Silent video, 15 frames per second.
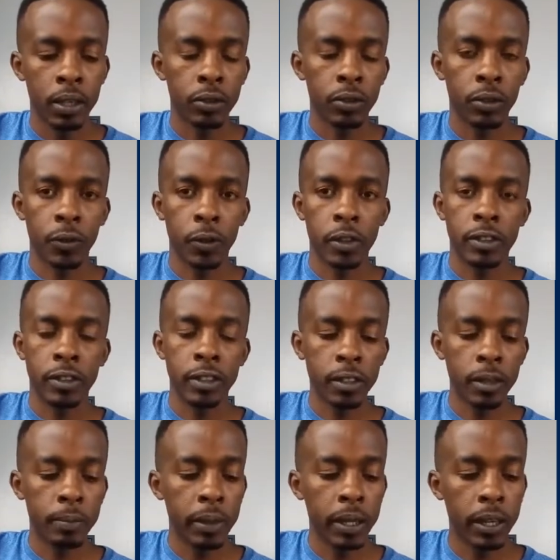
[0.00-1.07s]
So for the G
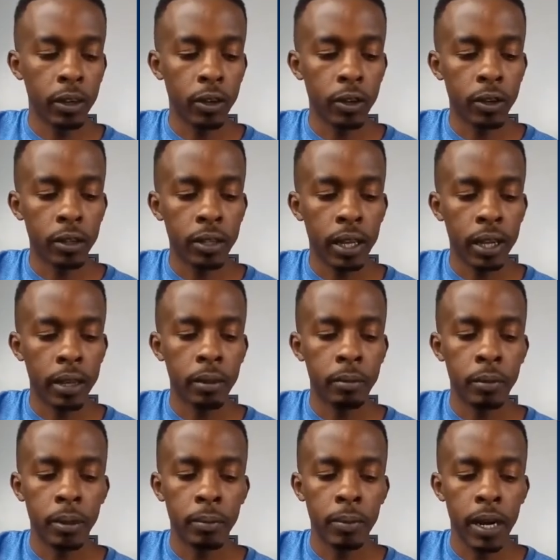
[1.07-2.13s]
sharp minor chord, I am
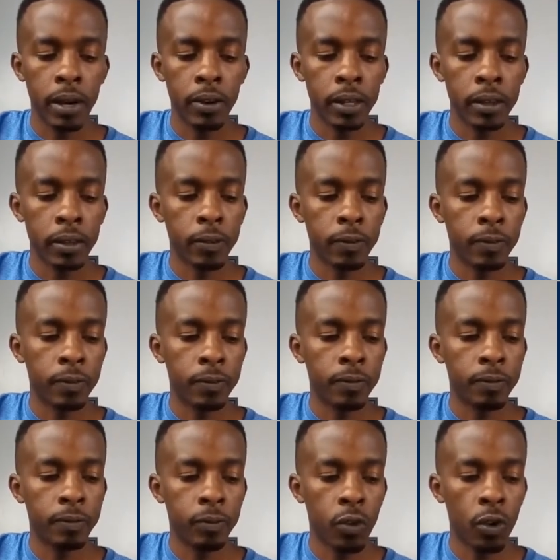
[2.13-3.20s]
barring the
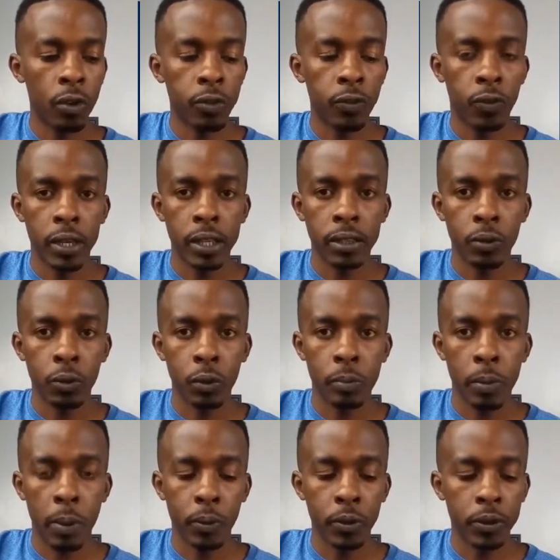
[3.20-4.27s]
4th fret with
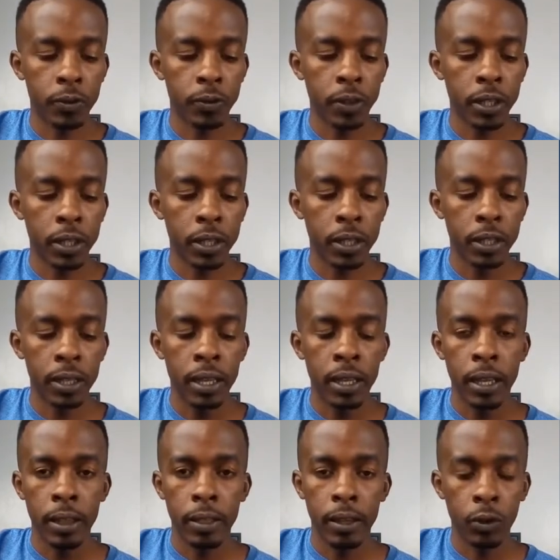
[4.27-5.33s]
my pointer finger,
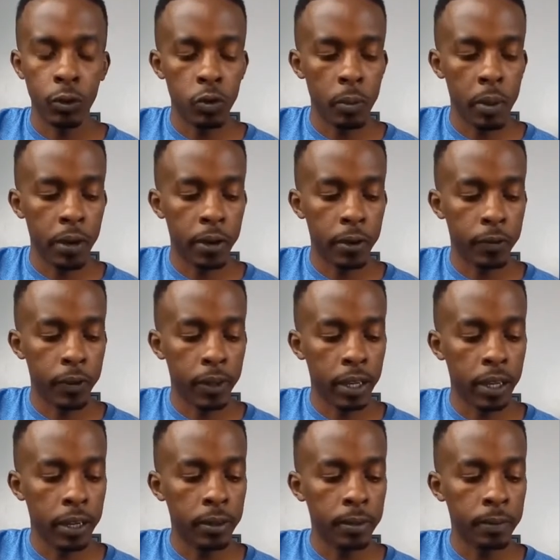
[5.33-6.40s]
then with my ring
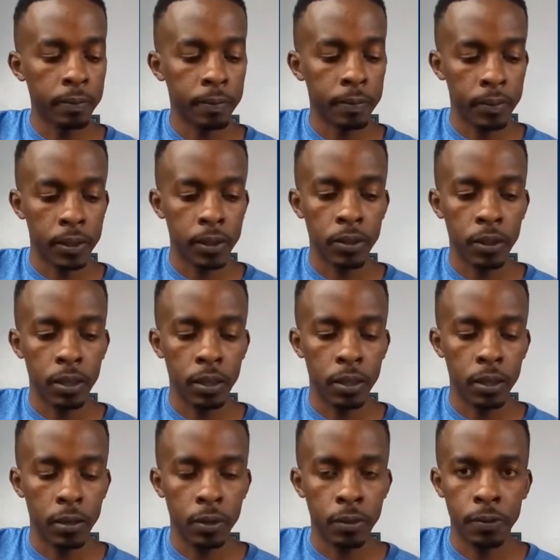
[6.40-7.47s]
finger,
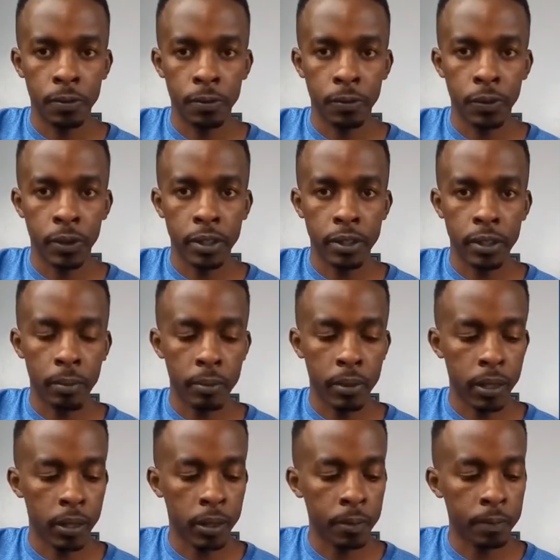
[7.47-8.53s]
fret
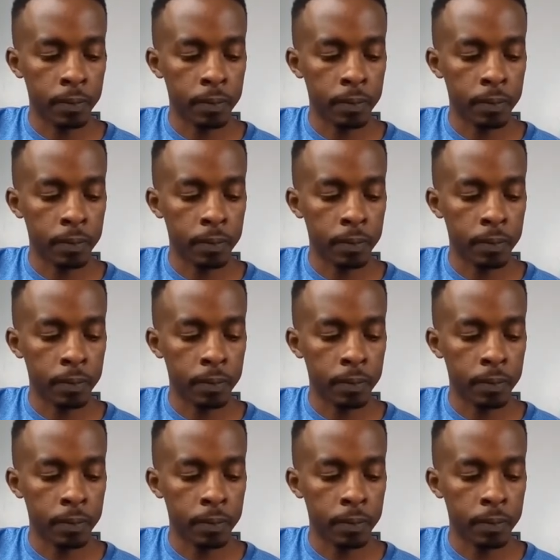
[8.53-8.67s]
number